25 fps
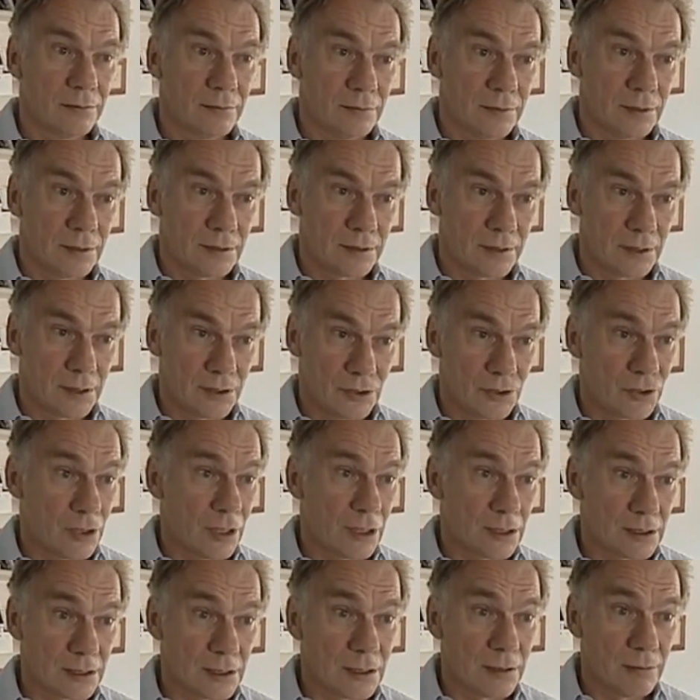his
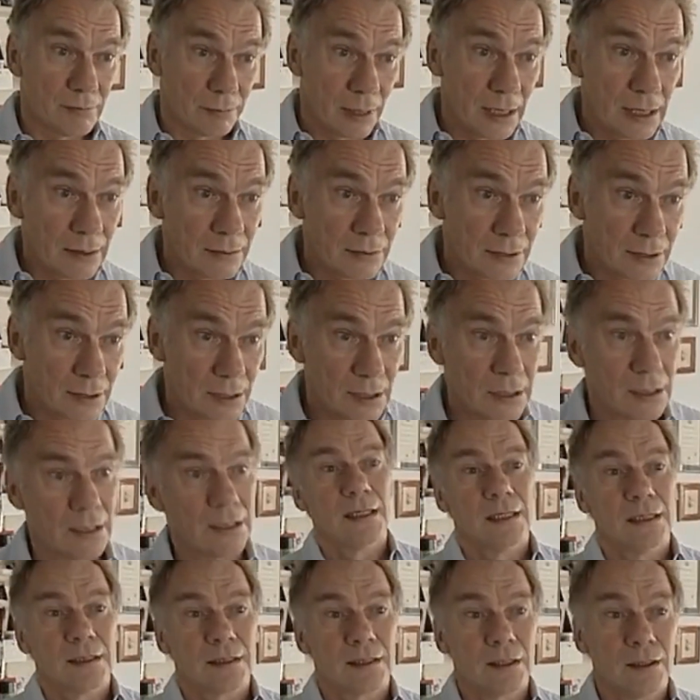checks didn't bounce,
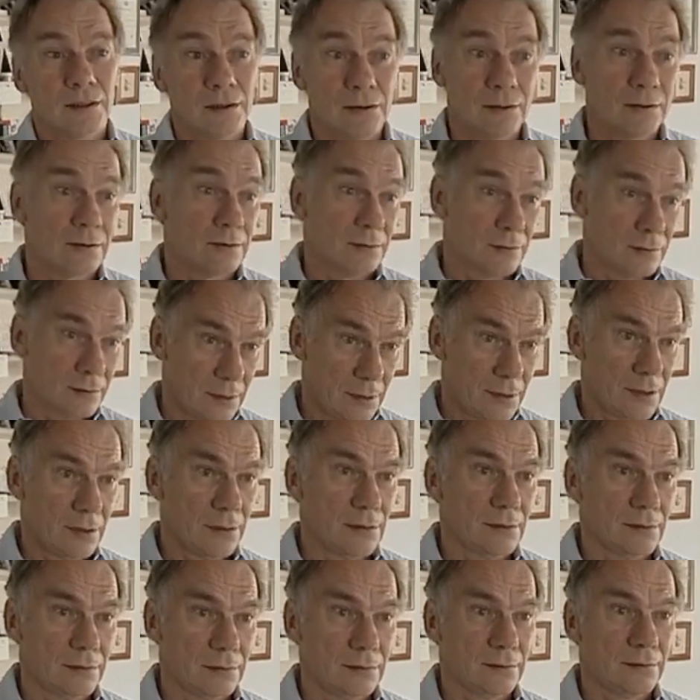so
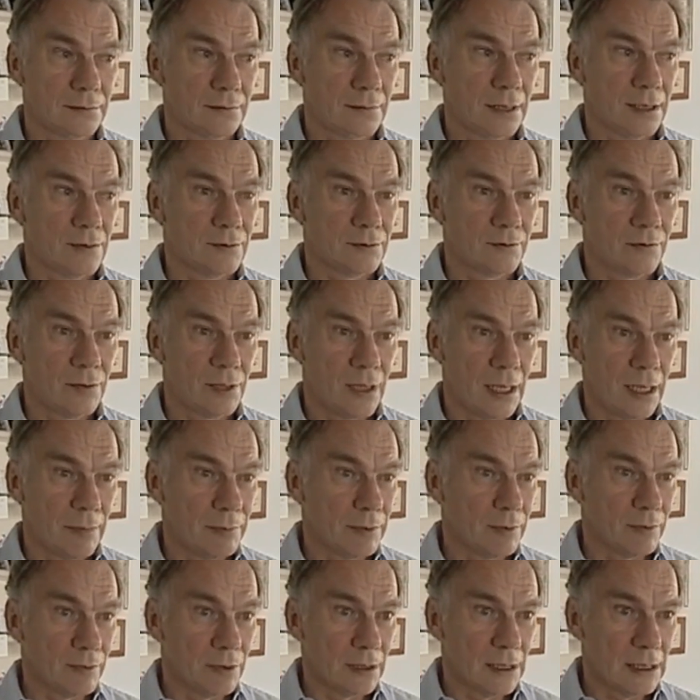I was very
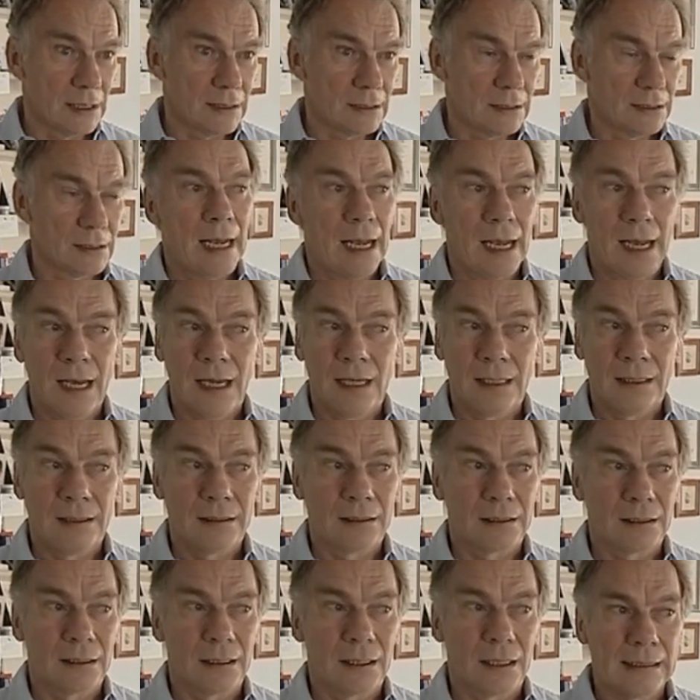happy with that.
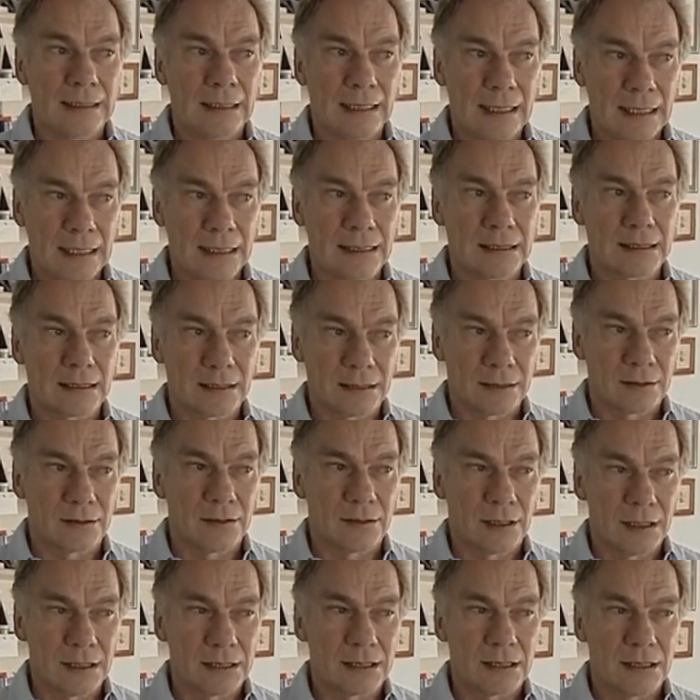And
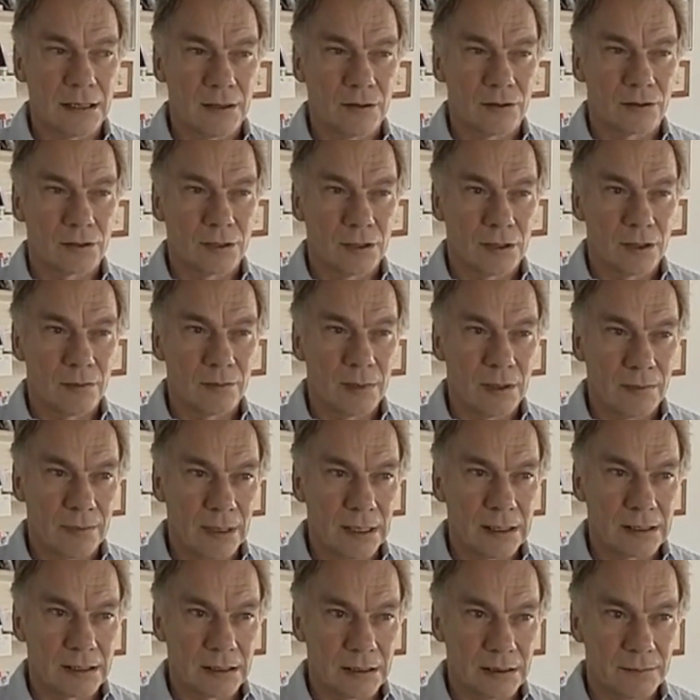as he got to know me
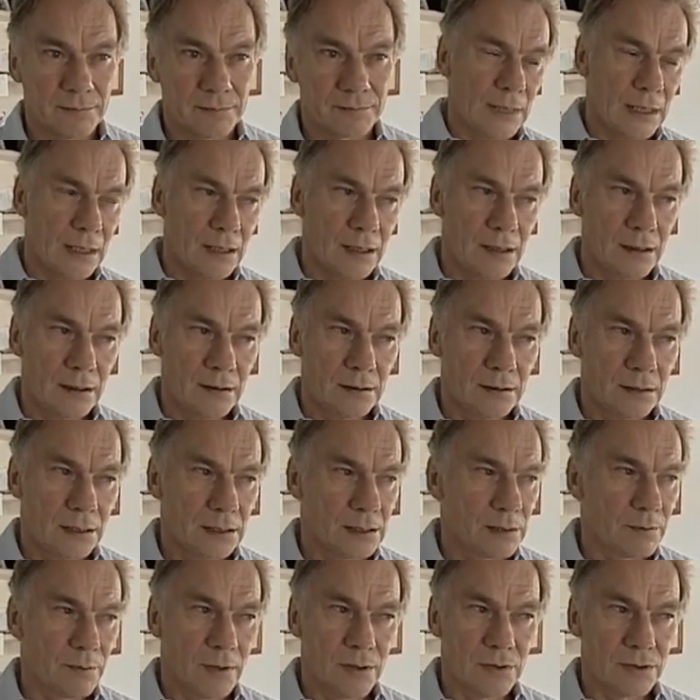better, I
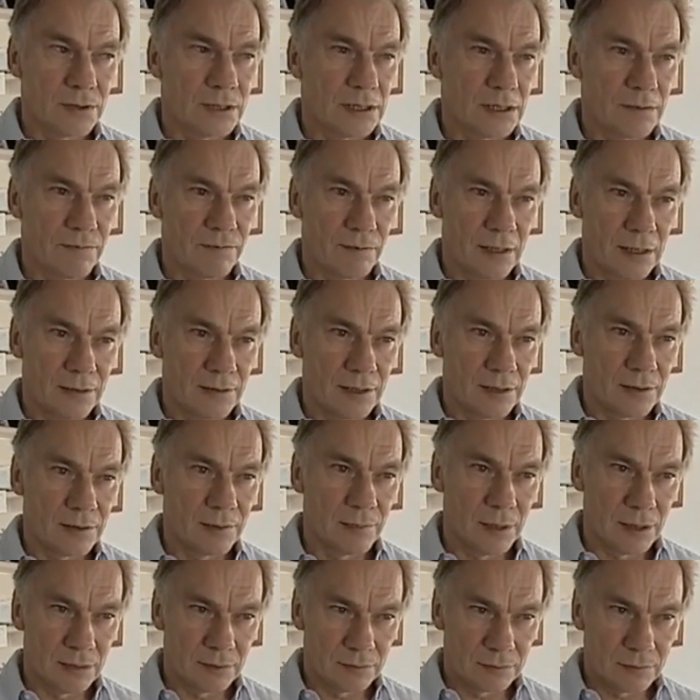suppose he found out
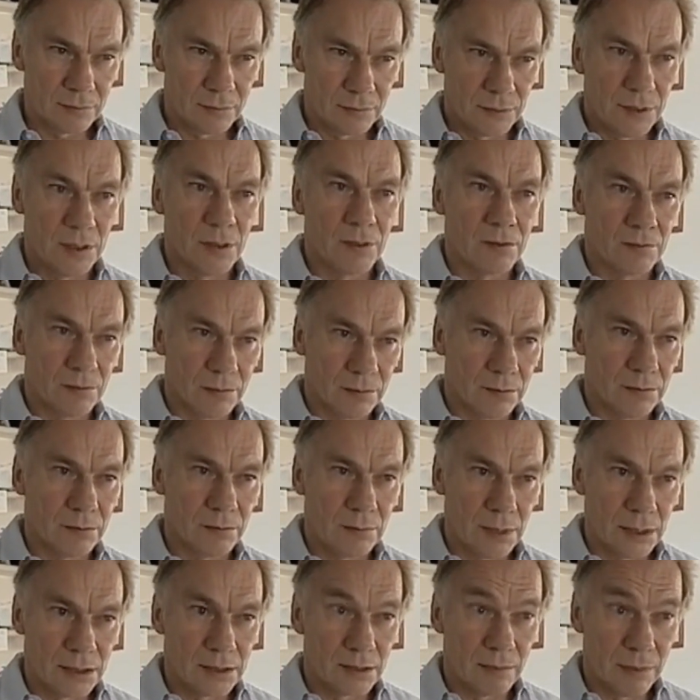about
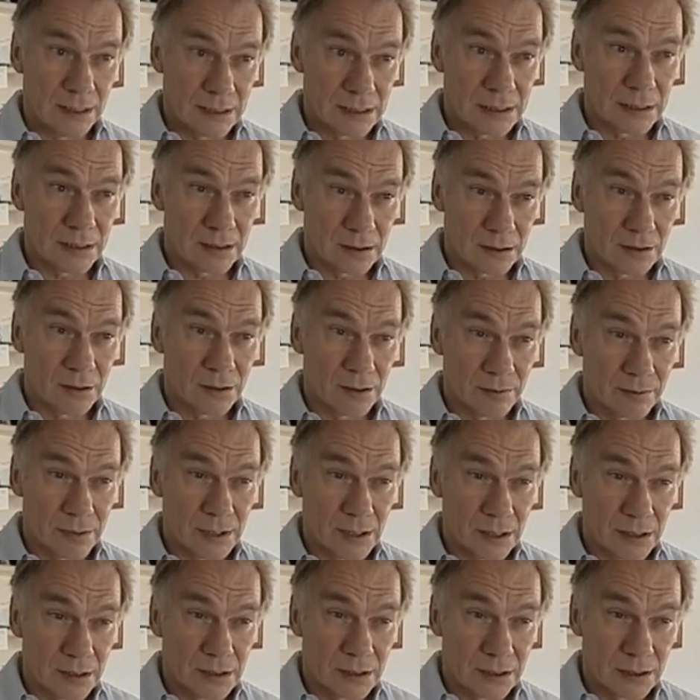my domestic
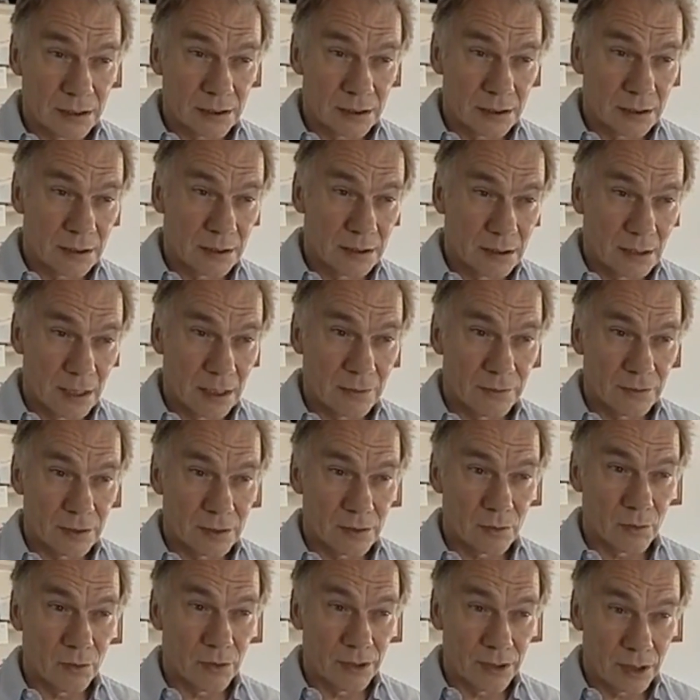circumstances, how
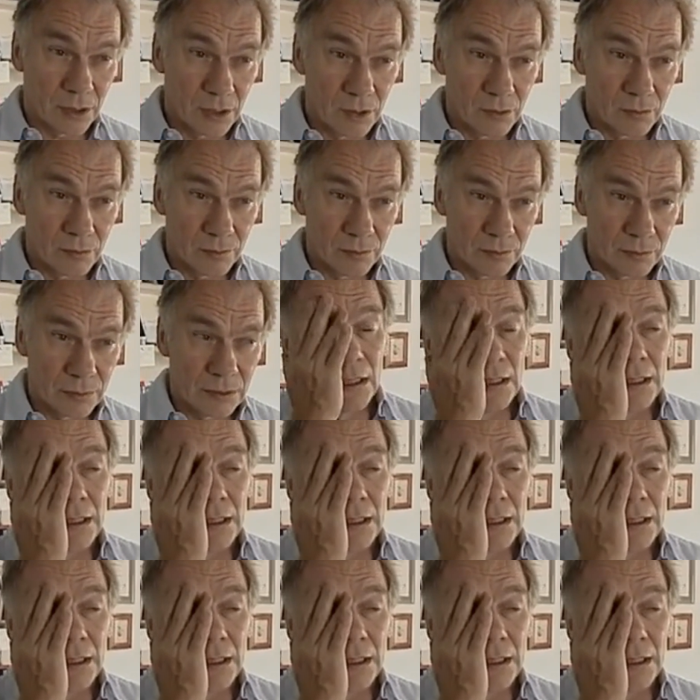things were at home,